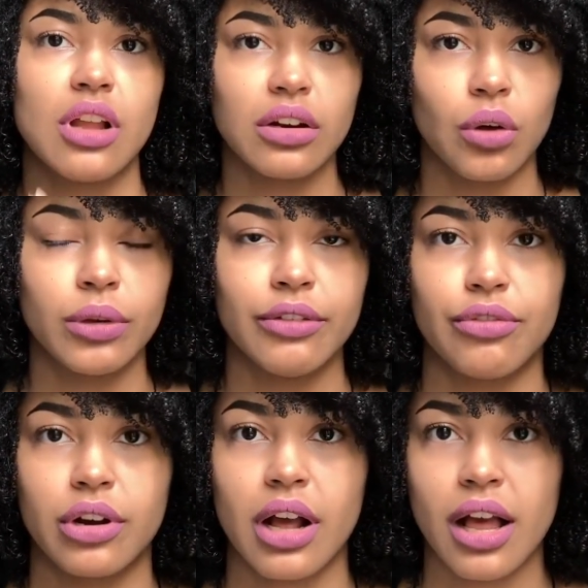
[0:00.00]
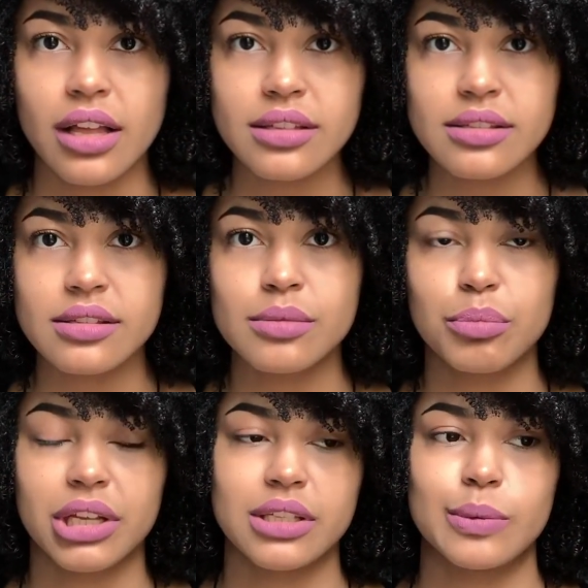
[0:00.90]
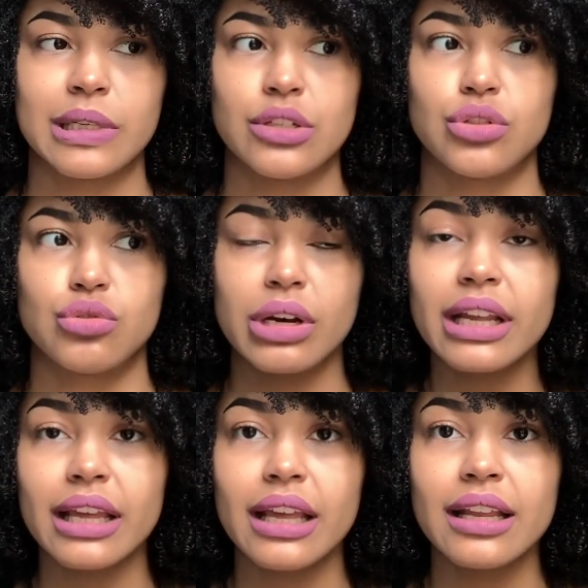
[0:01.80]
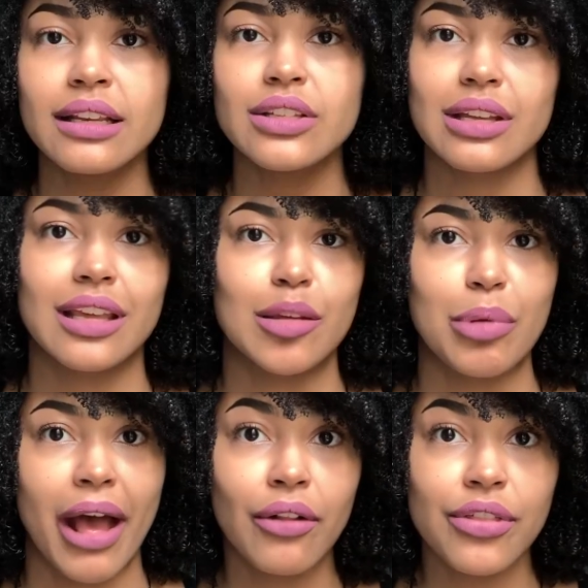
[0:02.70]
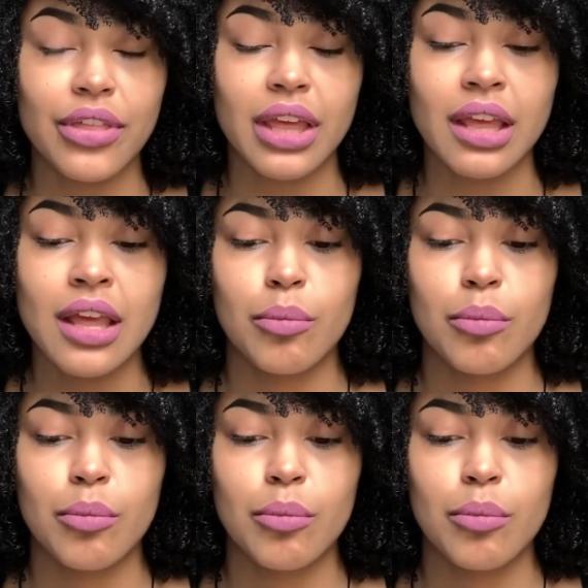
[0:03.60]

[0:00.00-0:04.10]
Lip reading: not only for us, because we need to drink it to keep healthy,